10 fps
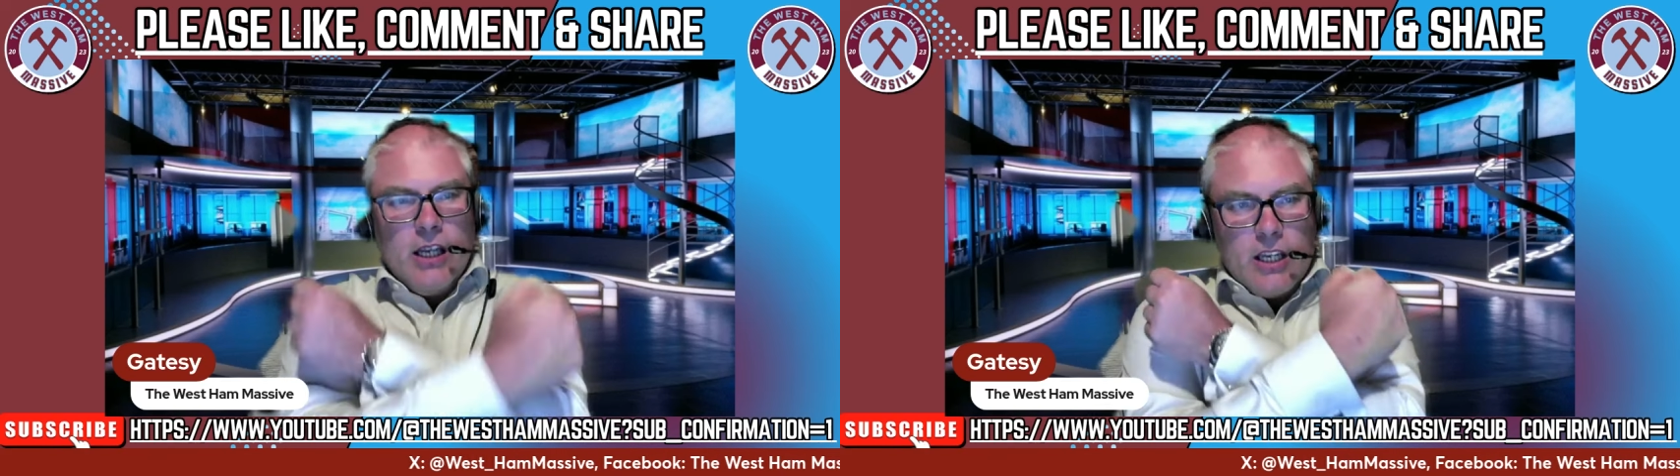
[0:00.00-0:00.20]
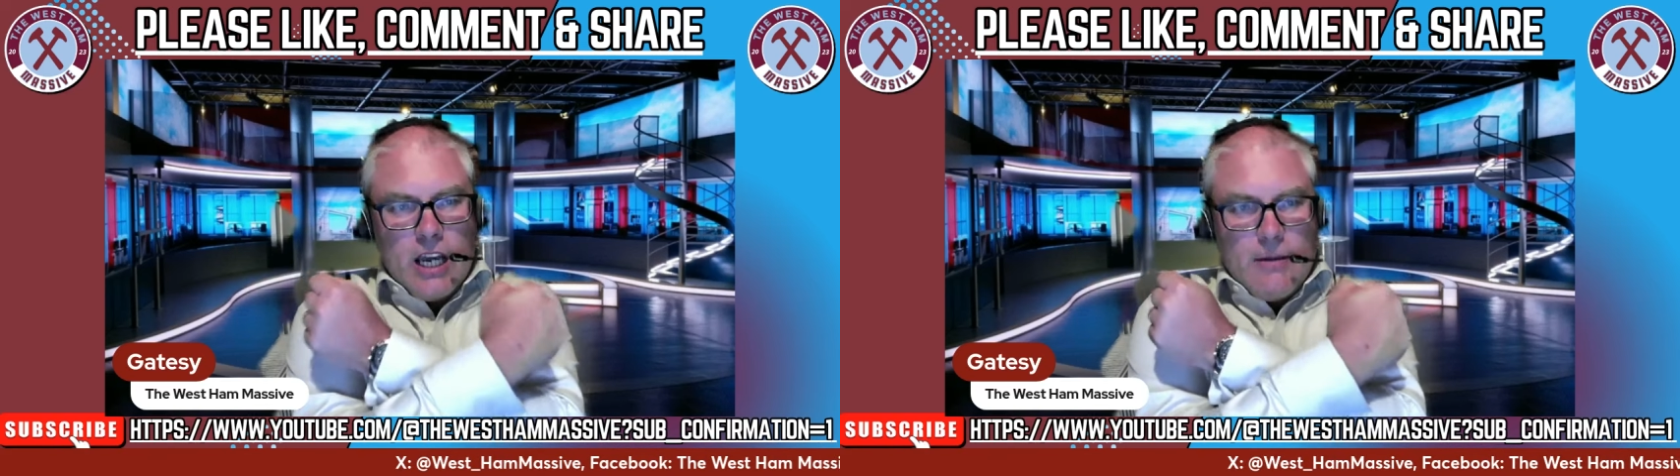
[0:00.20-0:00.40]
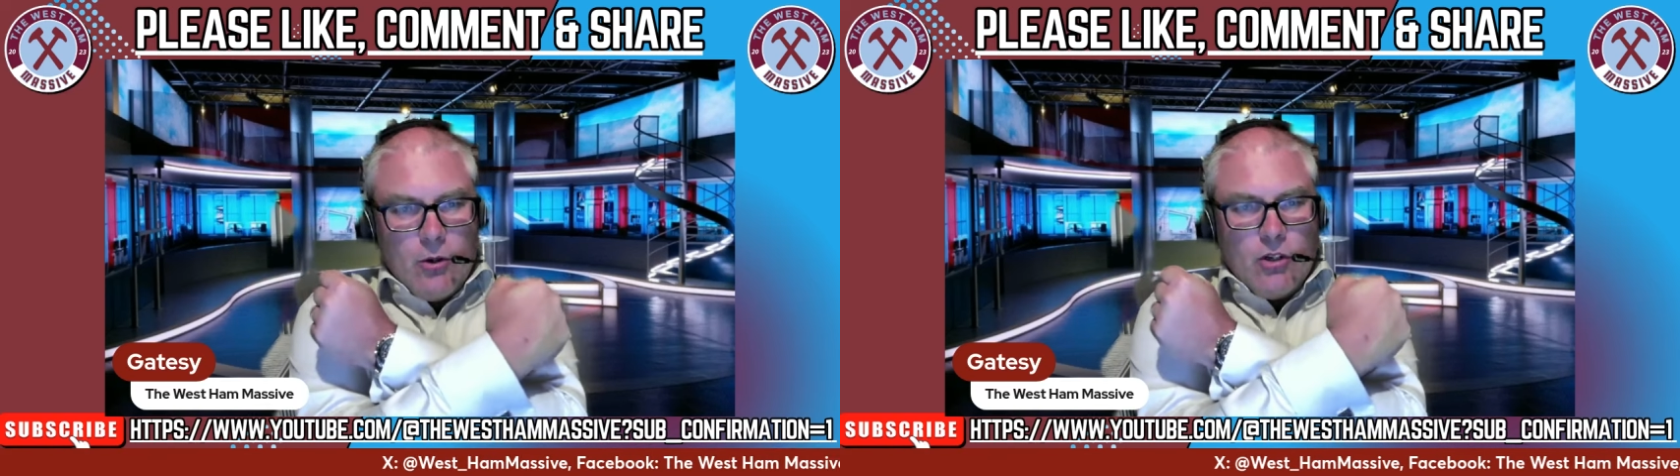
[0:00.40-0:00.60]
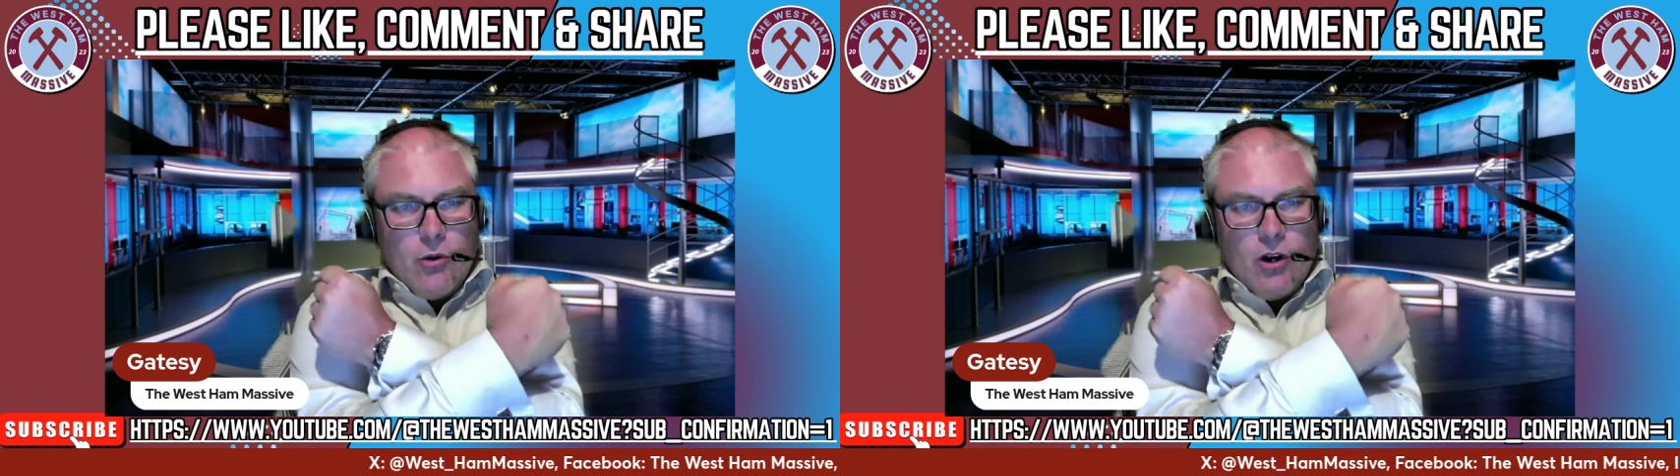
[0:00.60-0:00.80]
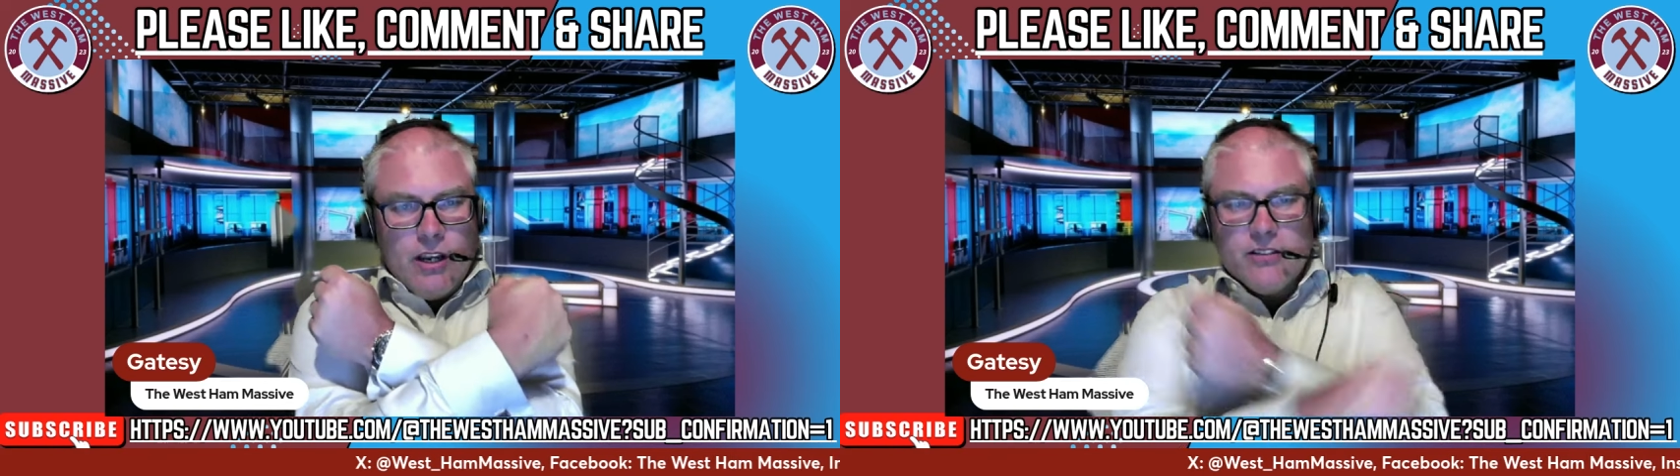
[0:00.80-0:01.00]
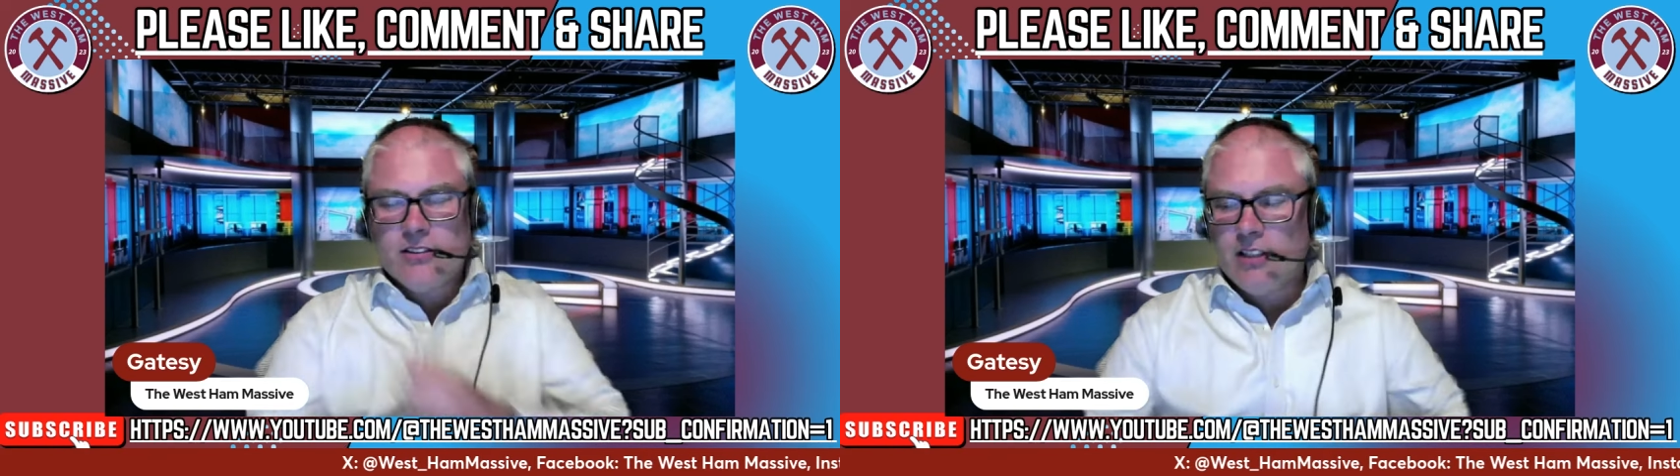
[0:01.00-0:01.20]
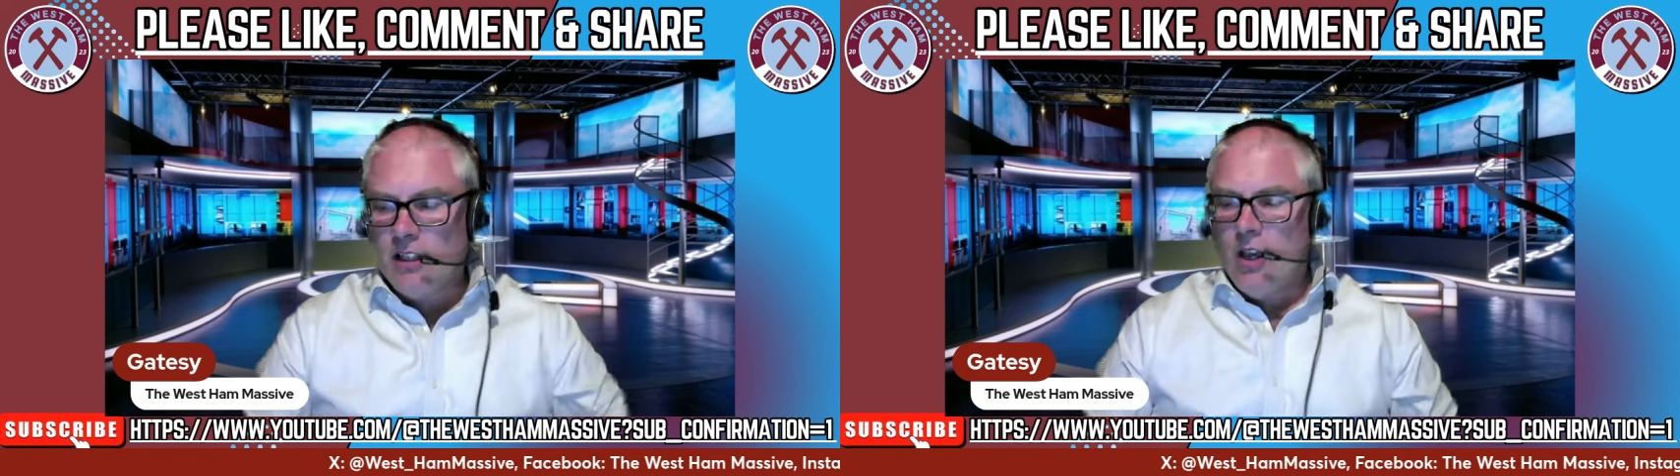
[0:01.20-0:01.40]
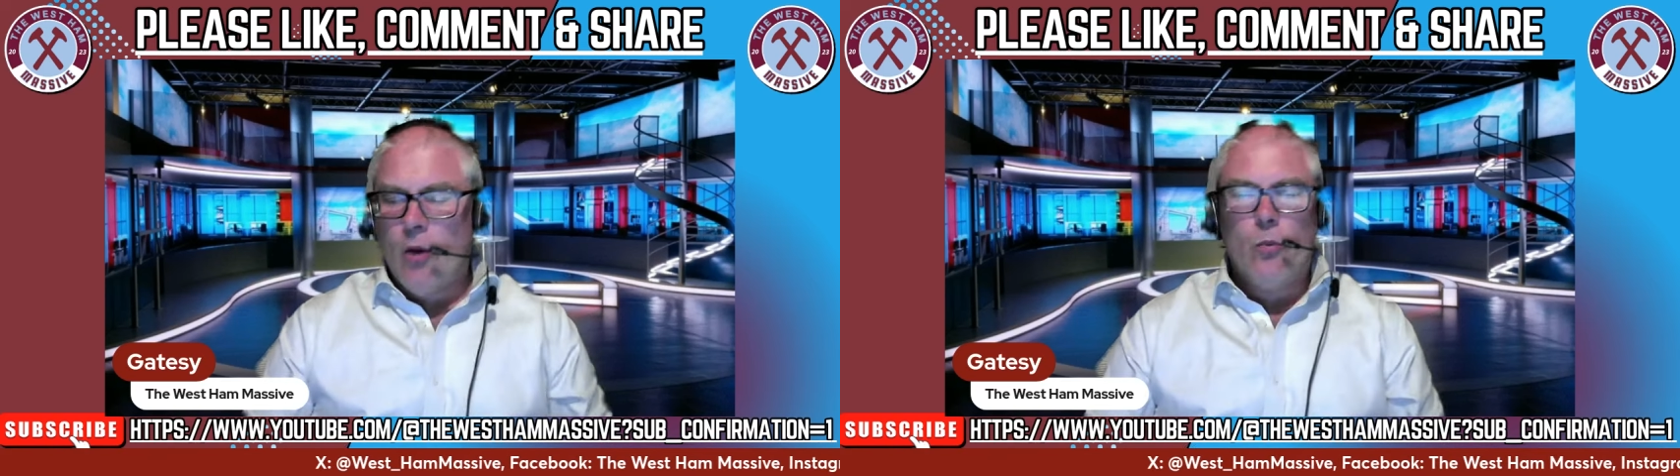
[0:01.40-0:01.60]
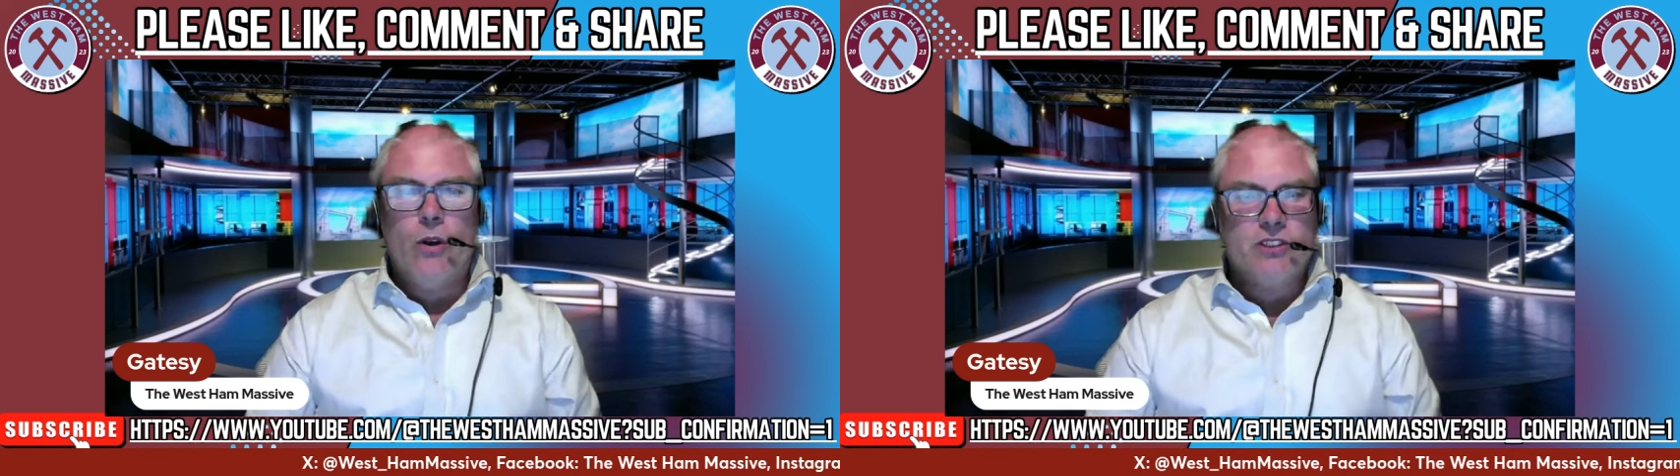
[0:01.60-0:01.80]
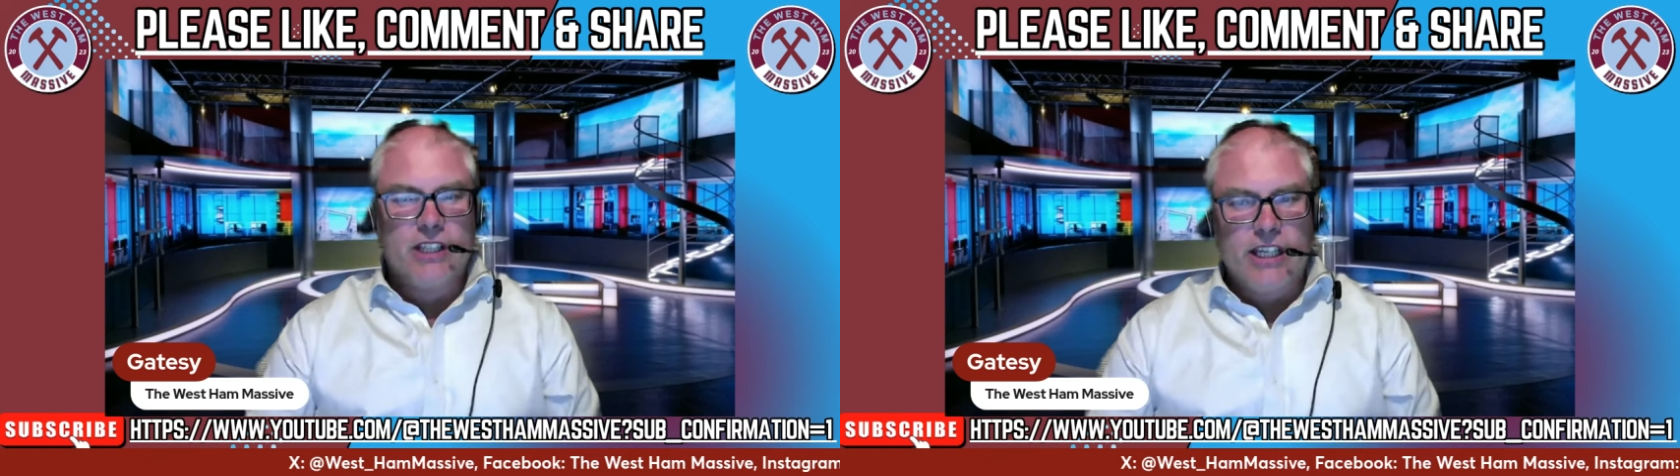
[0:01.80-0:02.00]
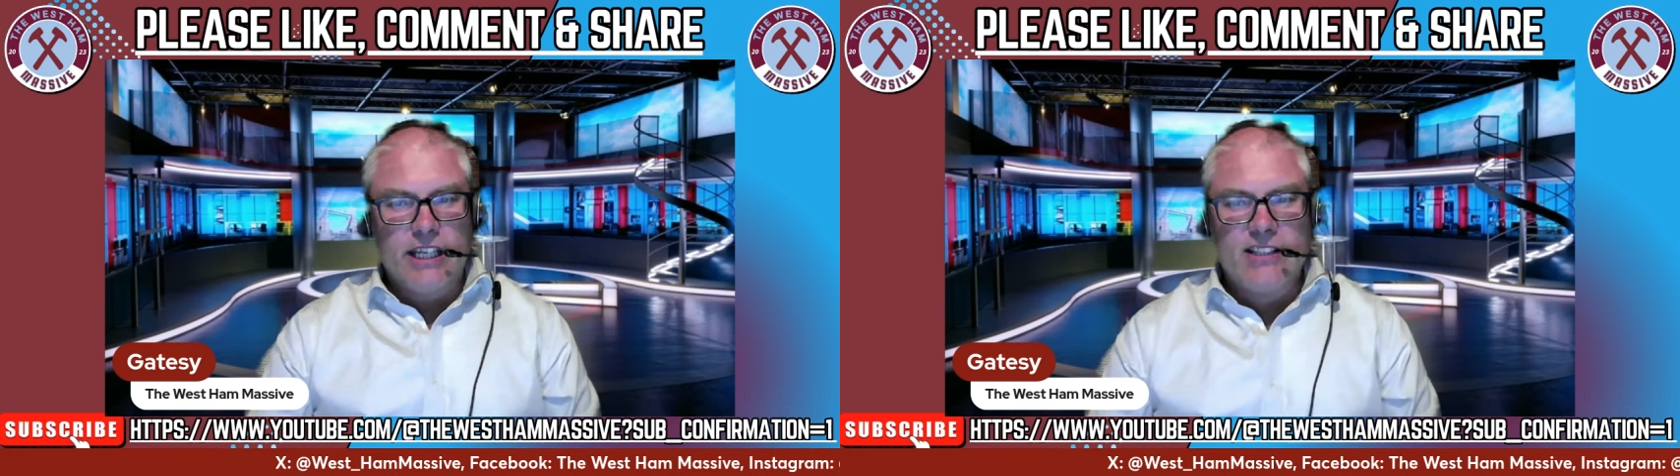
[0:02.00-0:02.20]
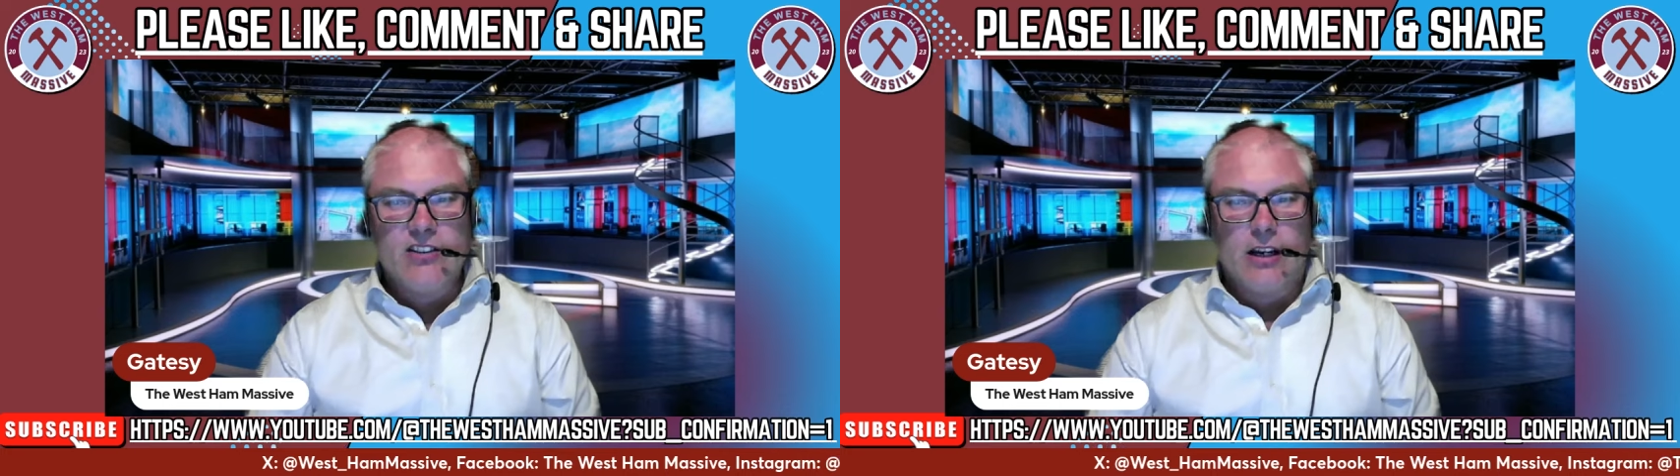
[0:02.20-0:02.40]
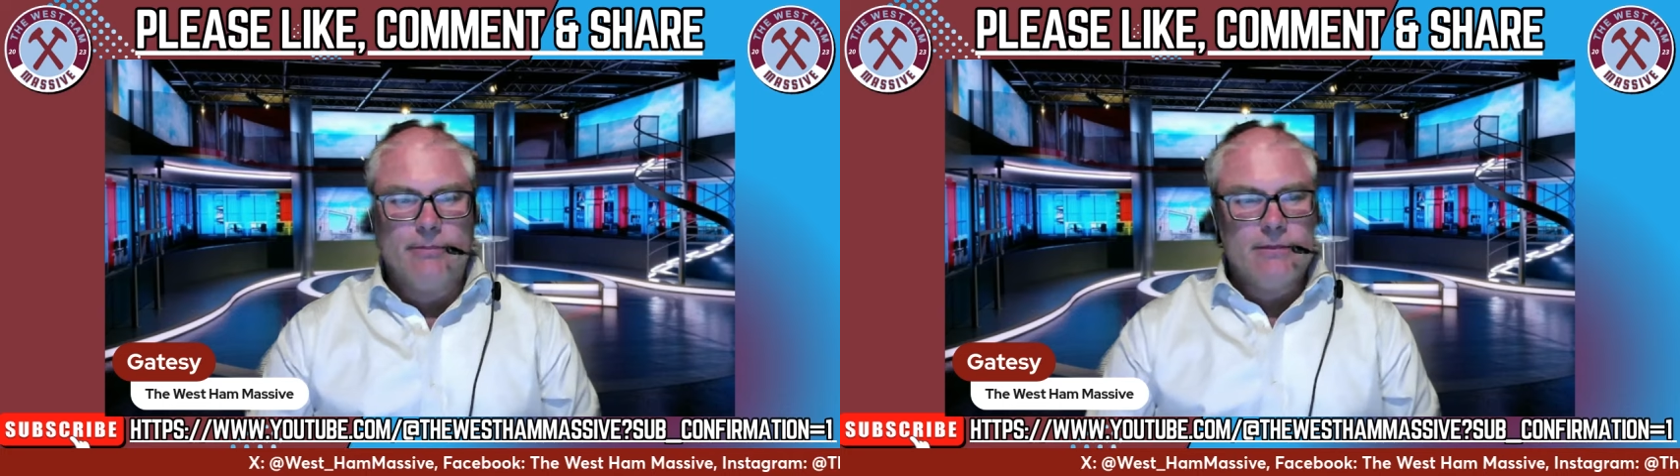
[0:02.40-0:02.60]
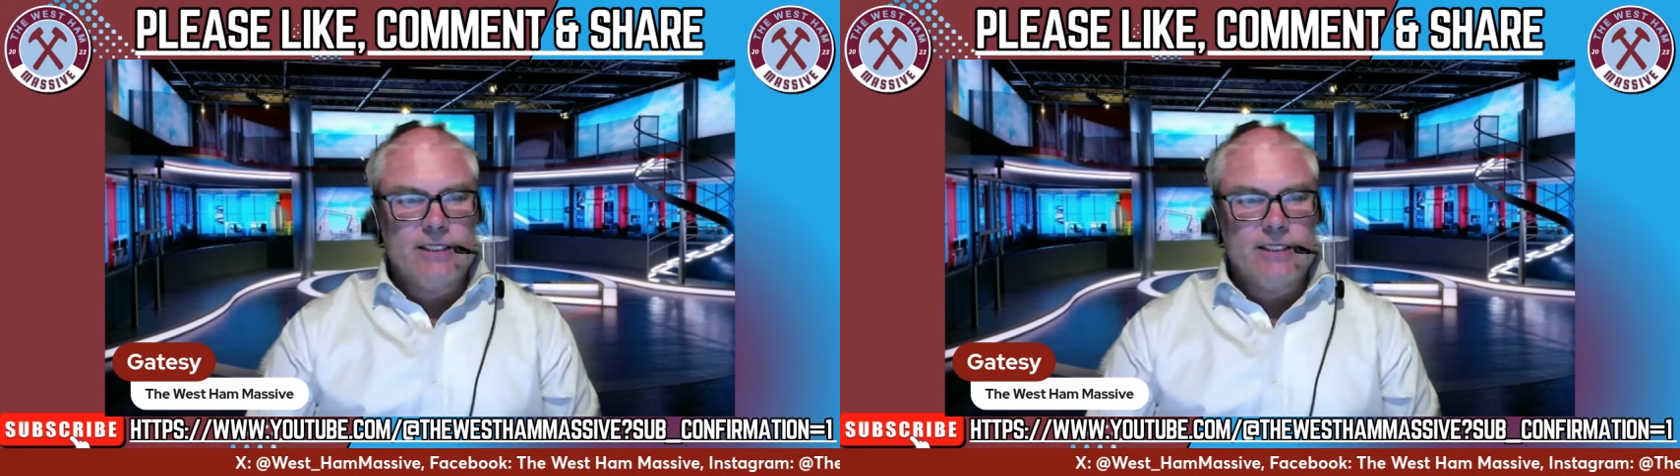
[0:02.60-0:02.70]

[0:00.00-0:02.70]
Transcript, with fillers: Come on, you Irons. We'll see you next time.